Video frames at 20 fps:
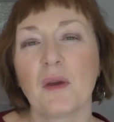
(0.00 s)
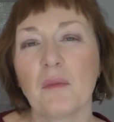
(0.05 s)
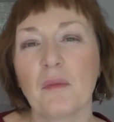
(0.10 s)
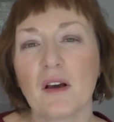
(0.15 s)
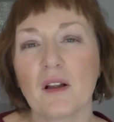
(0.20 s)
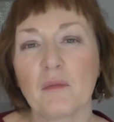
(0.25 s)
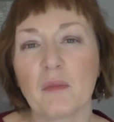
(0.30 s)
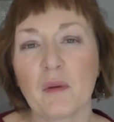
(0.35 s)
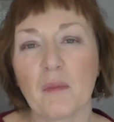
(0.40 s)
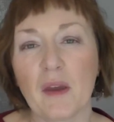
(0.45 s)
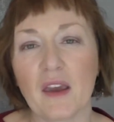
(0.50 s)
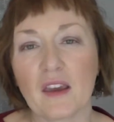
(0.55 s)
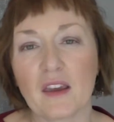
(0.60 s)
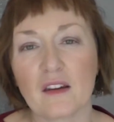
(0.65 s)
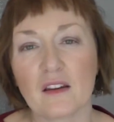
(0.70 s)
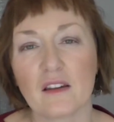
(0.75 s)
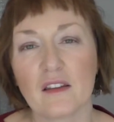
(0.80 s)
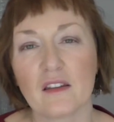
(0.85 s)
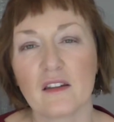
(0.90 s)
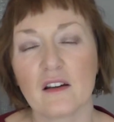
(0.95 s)
maybe I'll be
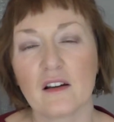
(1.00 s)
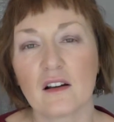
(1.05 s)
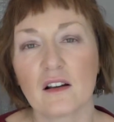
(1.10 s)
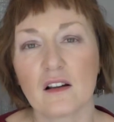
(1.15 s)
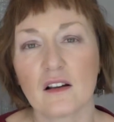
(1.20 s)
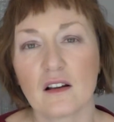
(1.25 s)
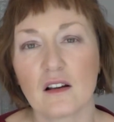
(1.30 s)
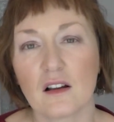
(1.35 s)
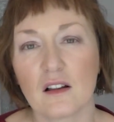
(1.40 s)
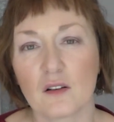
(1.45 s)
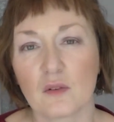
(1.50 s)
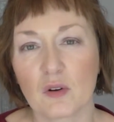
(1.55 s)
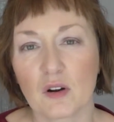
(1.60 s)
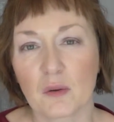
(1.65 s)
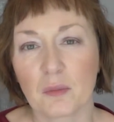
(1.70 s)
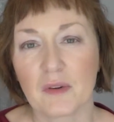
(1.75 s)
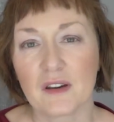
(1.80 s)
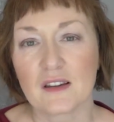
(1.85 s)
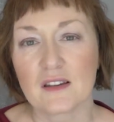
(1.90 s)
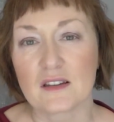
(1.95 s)
making another
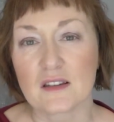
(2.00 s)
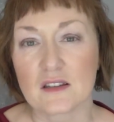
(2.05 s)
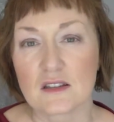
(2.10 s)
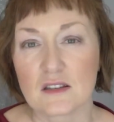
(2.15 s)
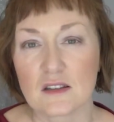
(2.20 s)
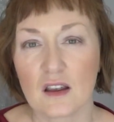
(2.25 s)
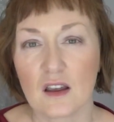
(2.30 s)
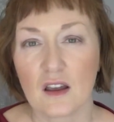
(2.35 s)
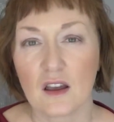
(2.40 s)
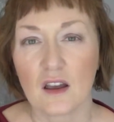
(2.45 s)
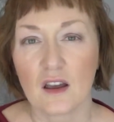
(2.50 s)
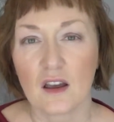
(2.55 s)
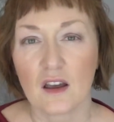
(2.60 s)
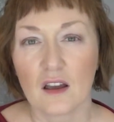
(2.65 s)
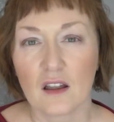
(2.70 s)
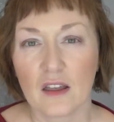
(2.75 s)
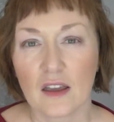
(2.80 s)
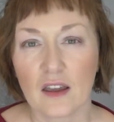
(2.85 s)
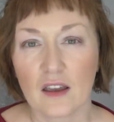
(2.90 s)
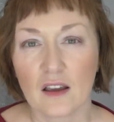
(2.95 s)
colorwork mittens
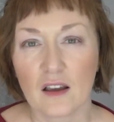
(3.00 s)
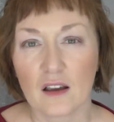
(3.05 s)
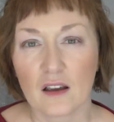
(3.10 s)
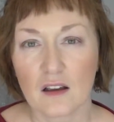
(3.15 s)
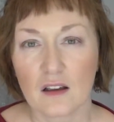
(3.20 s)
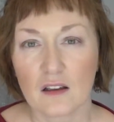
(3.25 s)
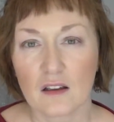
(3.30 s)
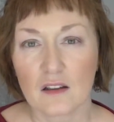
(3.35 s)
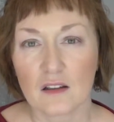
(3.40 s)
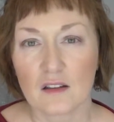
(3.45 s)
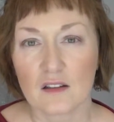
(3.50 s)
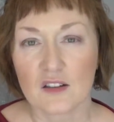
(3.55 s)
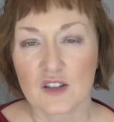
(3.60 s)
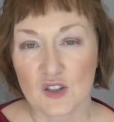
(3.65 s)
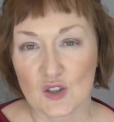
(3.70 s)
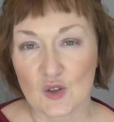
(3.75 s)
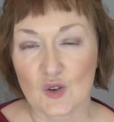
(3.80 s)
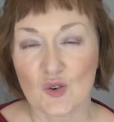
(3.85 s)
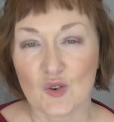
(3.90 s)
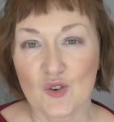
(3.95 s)
like
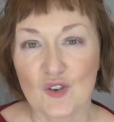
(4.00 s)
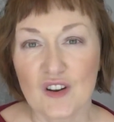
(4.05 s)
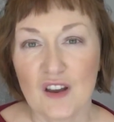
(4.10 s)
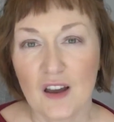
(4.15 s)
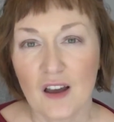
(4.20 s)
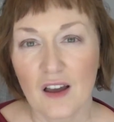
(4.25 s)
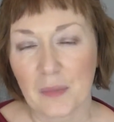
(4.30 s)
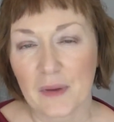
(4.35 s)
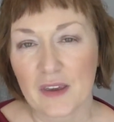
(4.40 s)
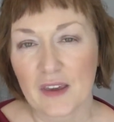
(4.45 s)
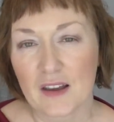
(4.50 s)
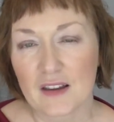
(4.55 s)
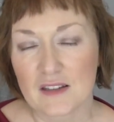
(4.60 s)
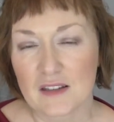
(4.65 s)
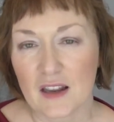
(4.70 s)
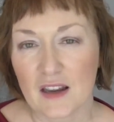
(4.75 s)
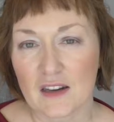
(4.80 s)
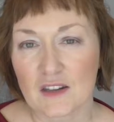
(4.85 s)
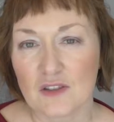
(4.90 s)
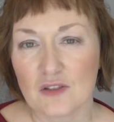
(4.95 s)
soon, because
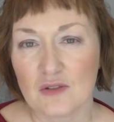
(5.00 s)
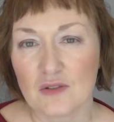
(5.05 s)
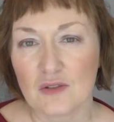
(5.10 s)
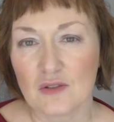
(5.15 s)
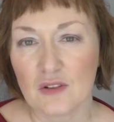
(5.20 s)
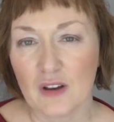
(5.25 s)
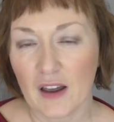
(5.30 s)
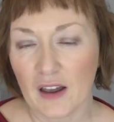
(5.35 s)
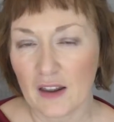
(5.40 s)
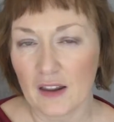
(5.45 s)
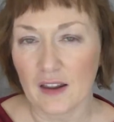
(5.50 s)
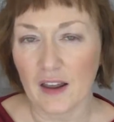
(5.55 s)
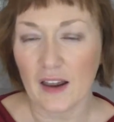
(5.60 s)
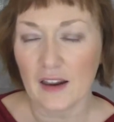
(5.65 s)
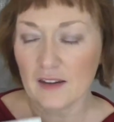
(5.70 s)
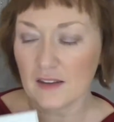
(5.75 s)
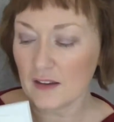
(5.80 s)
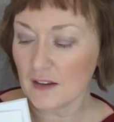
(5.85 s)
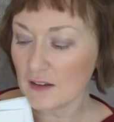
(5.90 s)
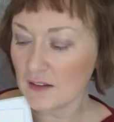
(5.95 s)
I
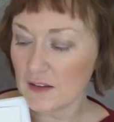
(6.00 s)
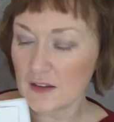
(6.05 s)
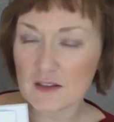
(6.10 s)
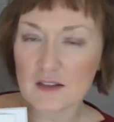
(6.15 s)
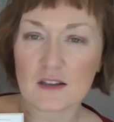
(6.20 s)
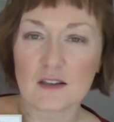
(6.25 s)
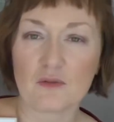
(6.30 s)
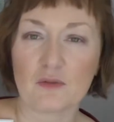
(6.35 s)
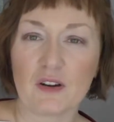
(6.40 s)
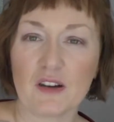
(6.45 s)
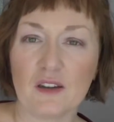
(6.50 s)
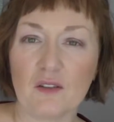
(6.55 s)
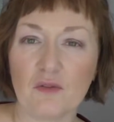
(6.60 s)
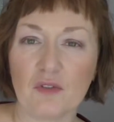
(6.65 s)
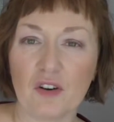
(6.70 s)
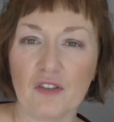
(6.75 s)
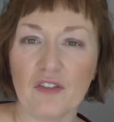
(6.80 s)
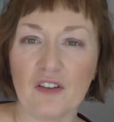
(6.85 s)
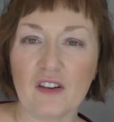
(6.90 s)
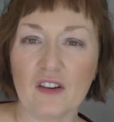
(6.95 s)
think this is written
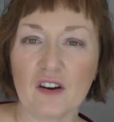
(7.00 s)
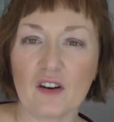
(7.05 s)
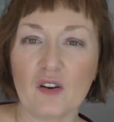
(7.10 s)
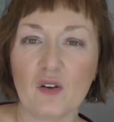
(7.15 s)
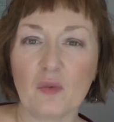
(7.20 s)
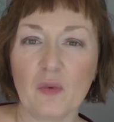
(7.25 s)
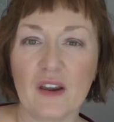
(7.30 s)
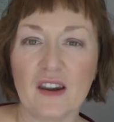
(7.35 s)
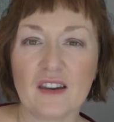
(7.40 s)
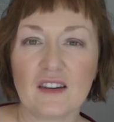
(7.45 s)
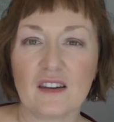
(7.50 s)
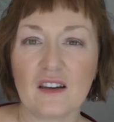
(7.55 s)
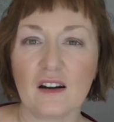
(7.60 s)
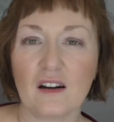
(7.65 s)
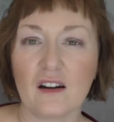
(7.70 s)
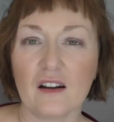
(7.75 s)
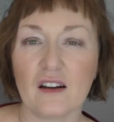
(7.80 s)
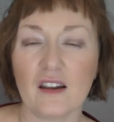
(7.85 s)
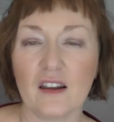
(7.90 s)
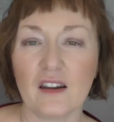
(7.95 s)
for finger and weight
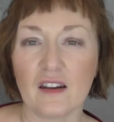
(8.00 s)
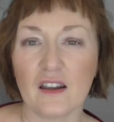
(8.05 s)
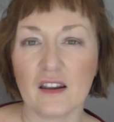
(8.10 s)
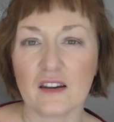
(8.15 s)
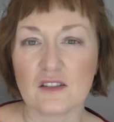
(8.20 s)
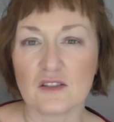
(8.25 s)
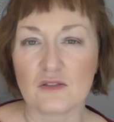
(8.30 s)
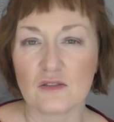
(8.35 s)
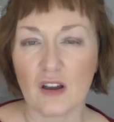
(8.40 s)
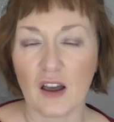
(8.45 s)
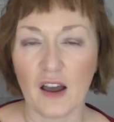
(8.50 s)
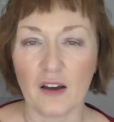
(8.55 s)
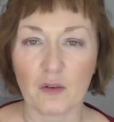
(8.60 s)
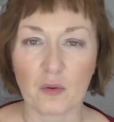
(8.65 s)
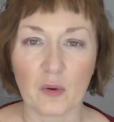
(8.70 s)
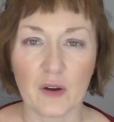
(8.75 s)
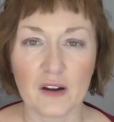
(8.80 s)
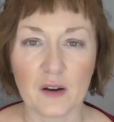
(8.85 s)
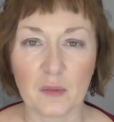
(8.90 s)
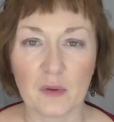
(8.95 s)
yarn, and I do have
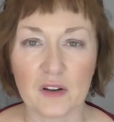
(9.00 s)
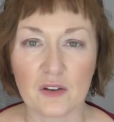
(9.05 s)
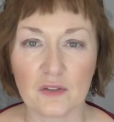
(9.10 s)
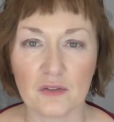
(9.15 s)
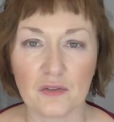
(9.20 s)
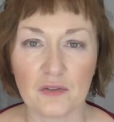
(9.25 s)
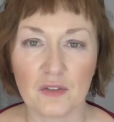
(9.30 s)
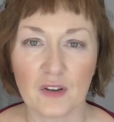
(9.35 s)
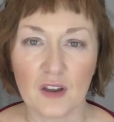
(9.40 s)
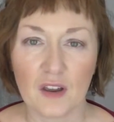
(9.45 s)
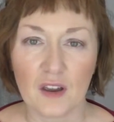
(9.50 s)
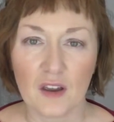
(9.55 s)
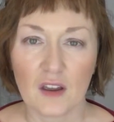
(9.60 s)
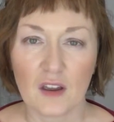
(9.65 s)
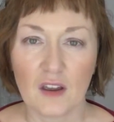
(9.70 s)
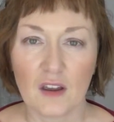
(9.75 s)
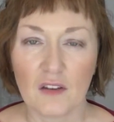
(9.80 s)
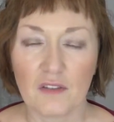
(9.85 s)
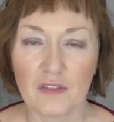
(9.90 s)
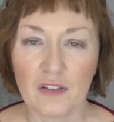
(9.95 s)
quite a bit of
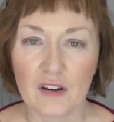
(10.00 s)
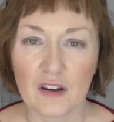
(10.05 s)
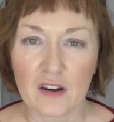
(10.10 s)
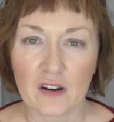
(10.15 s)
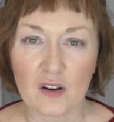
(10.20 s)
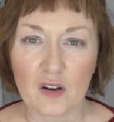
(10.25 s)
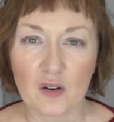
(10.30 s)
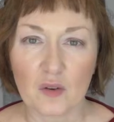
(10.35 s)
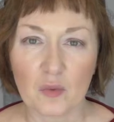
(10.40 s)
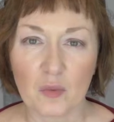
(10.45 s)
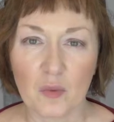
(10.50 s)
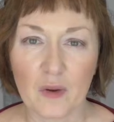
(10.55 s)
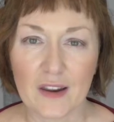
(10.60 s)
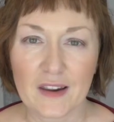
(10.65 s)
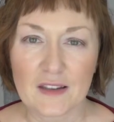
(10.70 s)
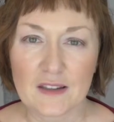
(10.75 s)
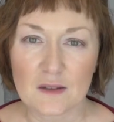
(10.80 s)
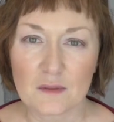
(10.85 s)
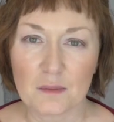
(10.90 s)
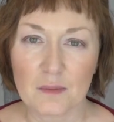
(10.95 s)
finger and
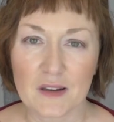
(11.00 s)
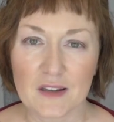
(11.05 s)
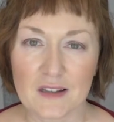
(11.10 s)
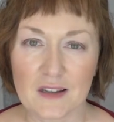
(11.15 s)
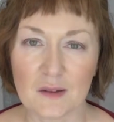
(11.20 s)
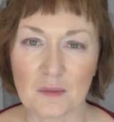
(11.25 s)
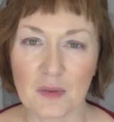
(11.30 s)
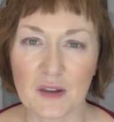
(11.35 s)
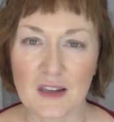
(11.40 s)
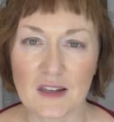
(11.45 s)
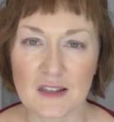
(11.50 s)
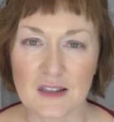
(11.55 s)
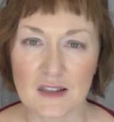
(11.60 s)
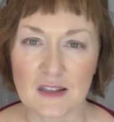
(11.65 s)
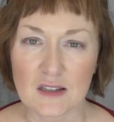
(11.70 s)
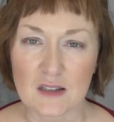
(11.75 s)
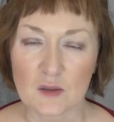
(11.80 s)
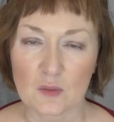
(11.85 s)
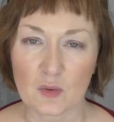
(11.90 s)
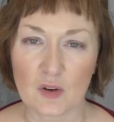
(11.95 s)
weight bits and
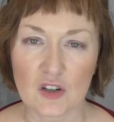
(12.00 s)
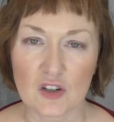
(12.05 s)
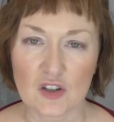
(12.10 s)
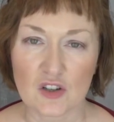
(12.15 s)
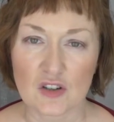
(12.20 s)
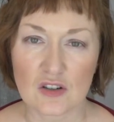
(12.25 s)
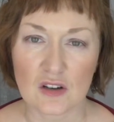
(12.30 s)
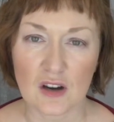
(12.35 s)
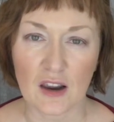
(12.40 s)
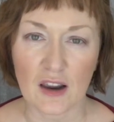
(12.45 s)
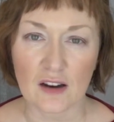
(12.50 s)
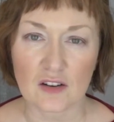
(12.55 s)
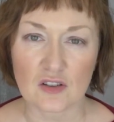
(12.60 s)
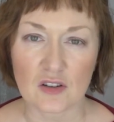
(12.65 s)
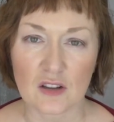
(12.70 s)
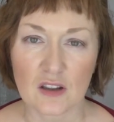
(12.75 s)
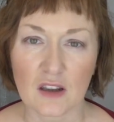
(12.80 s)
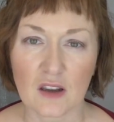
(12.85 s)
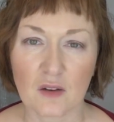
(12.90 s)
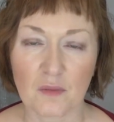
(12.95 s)
pieces which
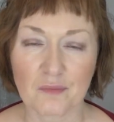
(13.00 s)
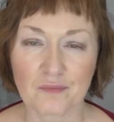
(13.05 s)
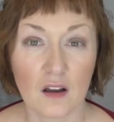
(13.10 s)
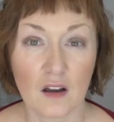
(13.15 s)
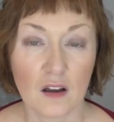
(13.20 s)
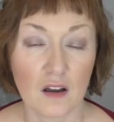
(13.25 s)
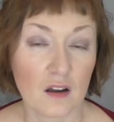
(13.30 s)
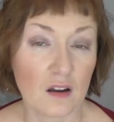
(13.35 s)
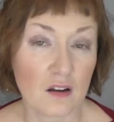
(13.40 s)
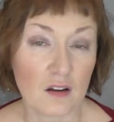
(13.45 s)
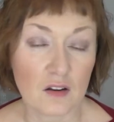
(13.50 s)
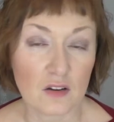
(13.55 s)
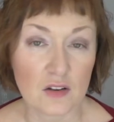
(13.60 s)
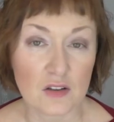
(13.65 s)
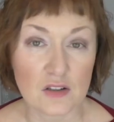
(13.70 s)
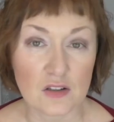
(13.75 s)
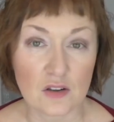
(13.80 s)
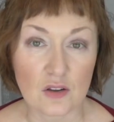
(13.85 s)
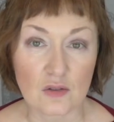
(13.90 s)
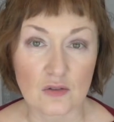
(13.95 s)
actually
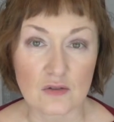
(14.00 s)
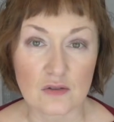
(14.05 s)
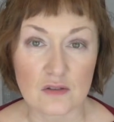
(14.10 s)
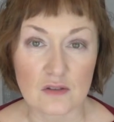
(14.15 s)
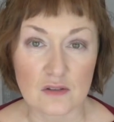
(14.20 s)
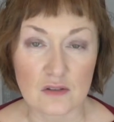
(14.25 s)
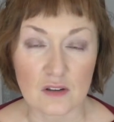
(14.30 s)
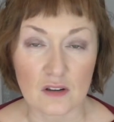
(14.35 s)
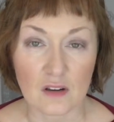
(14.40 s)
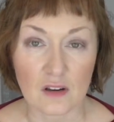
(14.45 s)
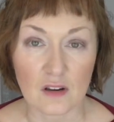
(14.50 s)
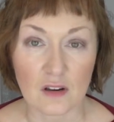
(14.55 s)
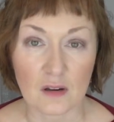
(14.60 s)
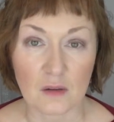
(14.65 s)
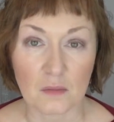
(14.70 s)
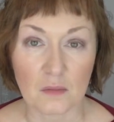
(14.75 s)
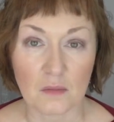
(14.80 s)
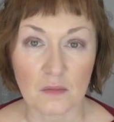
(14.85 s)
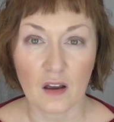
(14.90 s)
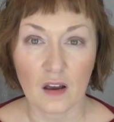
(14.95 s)
could use a